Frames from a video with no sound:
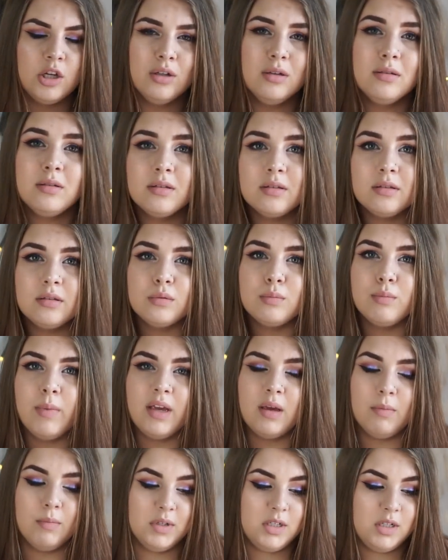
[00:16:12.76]
Just
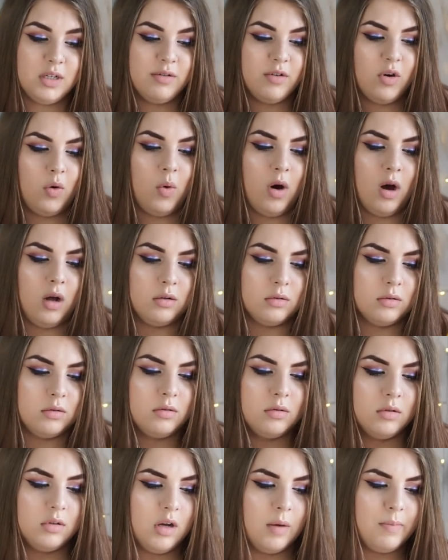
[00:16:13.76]
make a material one.
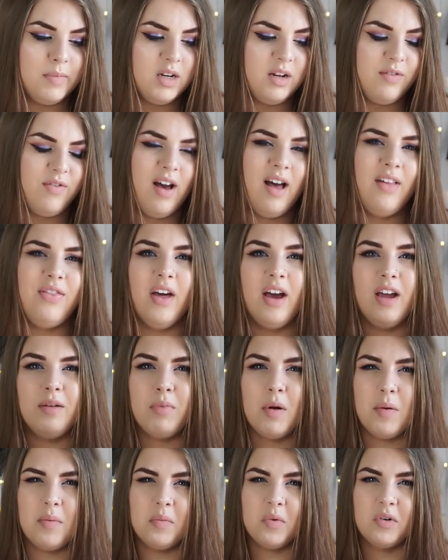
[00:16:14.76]
I mean, if it had that, it'd
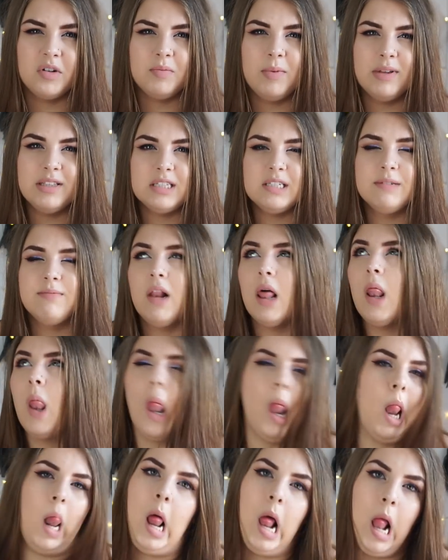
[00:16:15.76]
probably be more expensive. Oh,
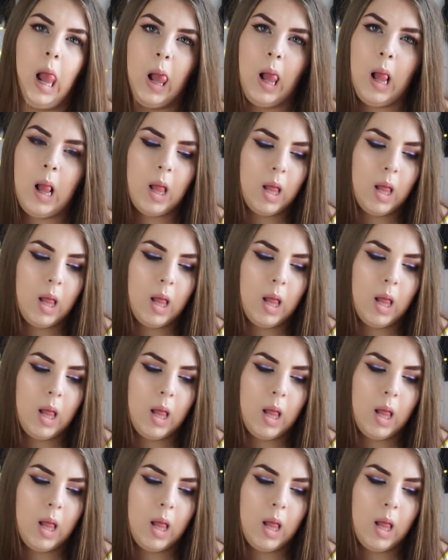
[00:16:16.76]
la.